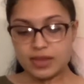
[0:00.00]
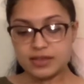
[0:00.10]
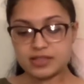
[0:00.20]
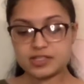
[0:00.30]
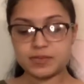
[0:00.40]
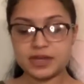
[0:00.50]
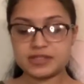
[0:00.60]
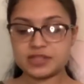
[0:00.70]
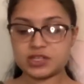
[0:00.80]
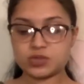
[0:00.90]
Despite
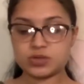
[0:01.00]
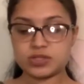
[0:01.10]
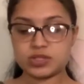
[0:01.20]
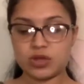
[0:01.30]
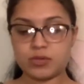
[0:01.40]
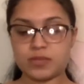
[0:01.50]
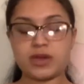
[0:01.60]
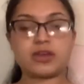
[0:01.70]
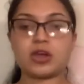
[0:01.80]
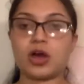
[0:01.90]
sexual assault
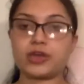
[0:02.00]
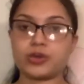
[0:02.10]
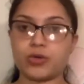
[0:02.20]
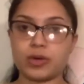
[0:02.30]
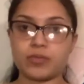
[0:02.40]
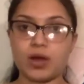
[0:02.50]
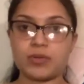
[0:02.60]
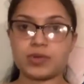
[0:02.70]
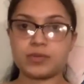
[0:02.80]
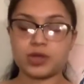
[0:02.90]
being an ongoing
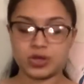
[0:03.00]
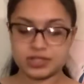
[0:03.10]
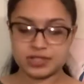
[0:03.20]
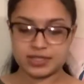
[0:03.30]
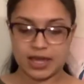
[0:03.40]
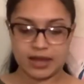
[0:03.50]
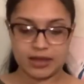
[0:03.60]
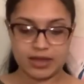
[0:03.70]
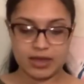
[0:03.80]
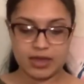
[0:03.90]
problem in our
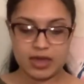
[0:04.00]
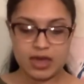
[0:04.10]
society,